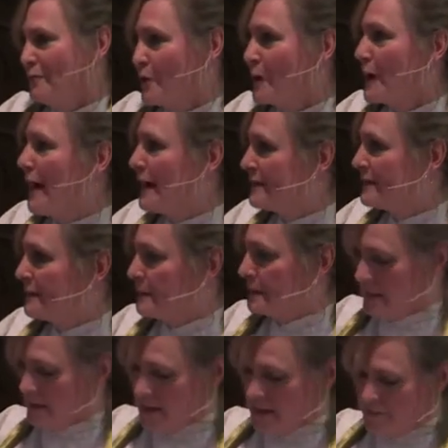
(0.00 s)
for God to
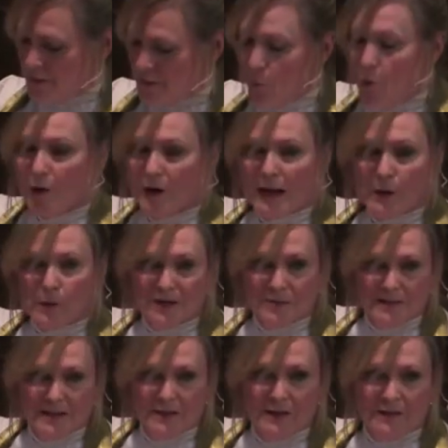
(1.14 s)
be working with
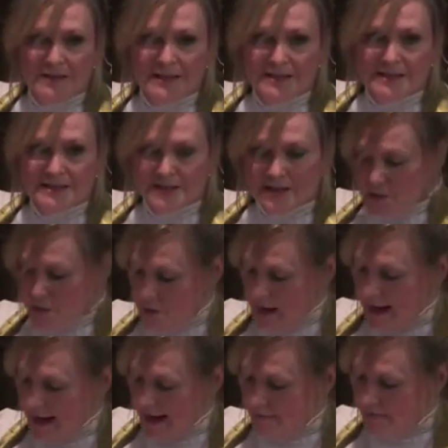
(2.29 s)
me on this than you
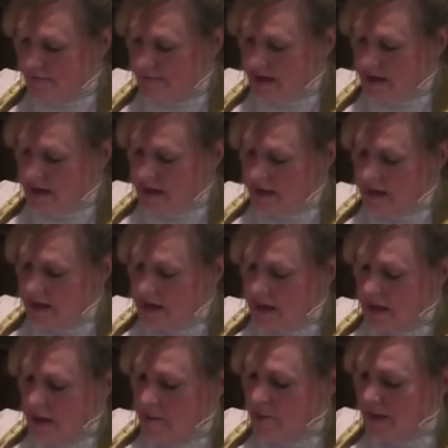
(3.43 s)
have.
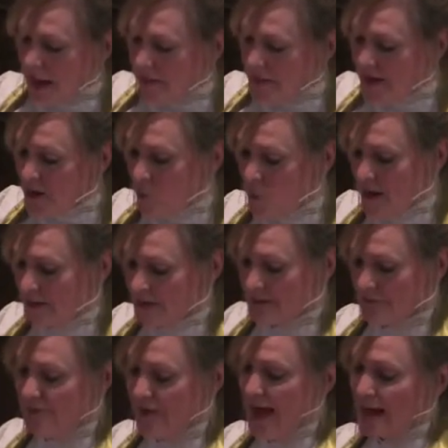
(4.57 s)
But I think what
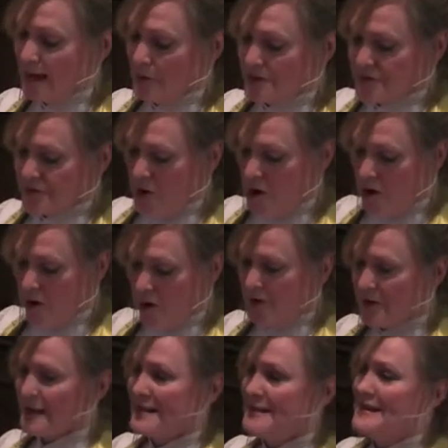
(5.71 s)
defiles the
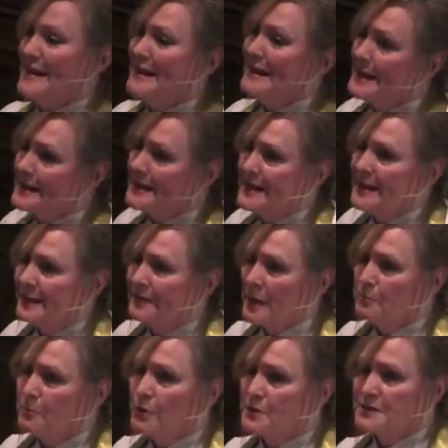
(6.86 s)
heart is anything
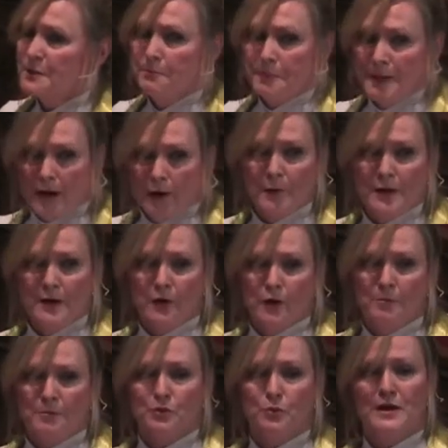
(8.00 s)
that puts a barrier
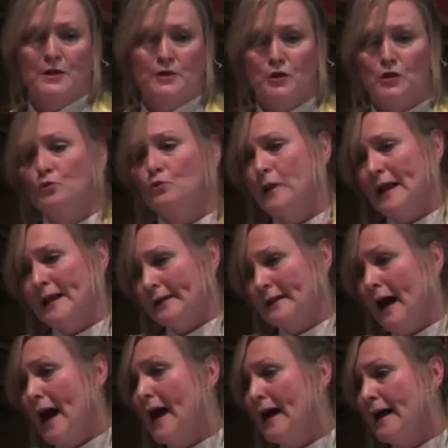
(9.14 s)
between you and
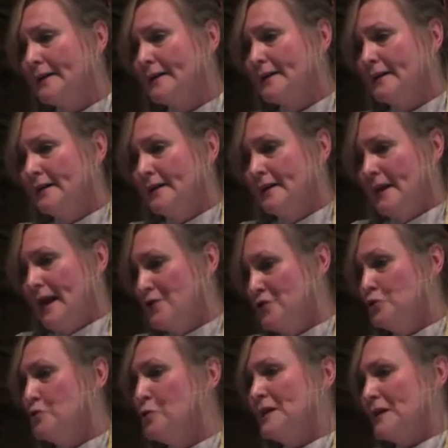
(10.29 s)
God and
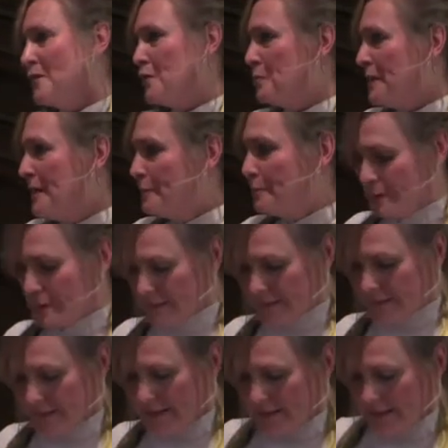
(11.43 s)
you and other people.
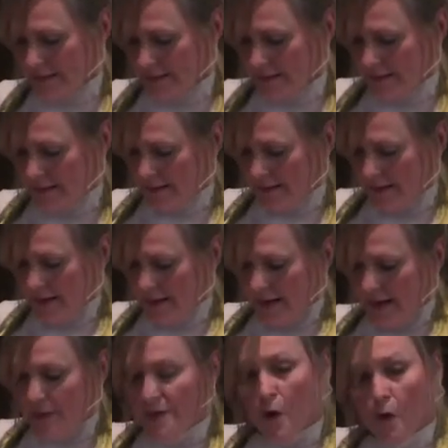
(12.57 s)

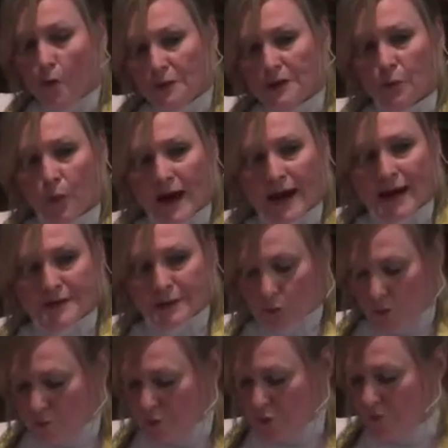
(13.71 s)
And the only way to
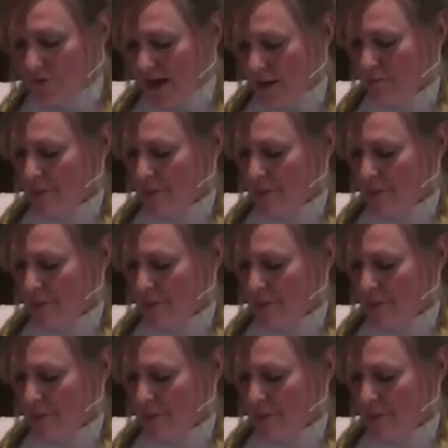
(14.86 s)
remove that